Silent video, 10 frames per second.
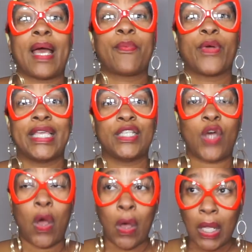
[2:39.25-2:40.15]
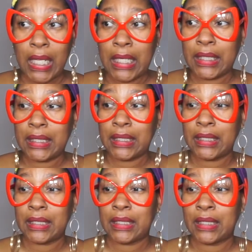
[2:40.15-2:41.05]
I brought Idôle.
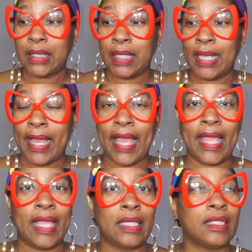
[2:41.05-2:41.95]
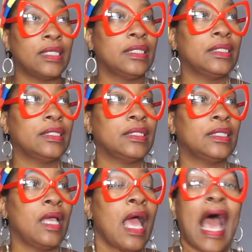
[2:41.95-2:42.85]
And
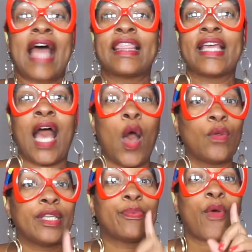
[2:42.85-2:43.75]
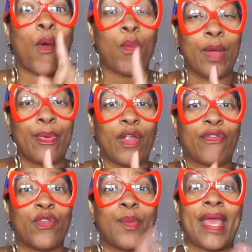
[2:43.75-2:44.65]
I think I only brought one
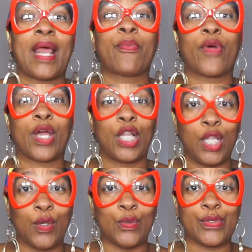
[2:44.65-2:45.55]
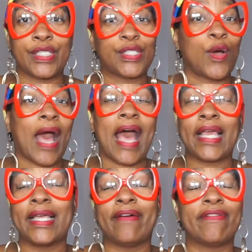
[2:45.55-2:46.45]
perfume, and I brought clothes. So
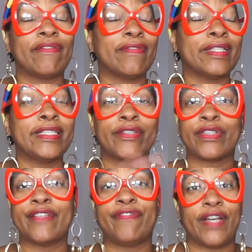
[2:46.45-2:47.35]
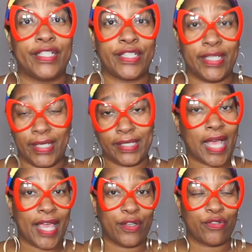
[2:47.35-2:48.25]
I literally fudged the
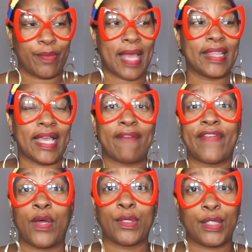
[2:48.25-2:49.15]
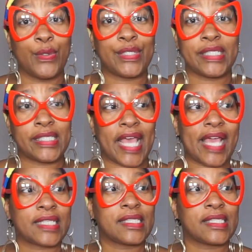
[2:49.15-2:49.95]
entire trip. I think I found clothes in Saks.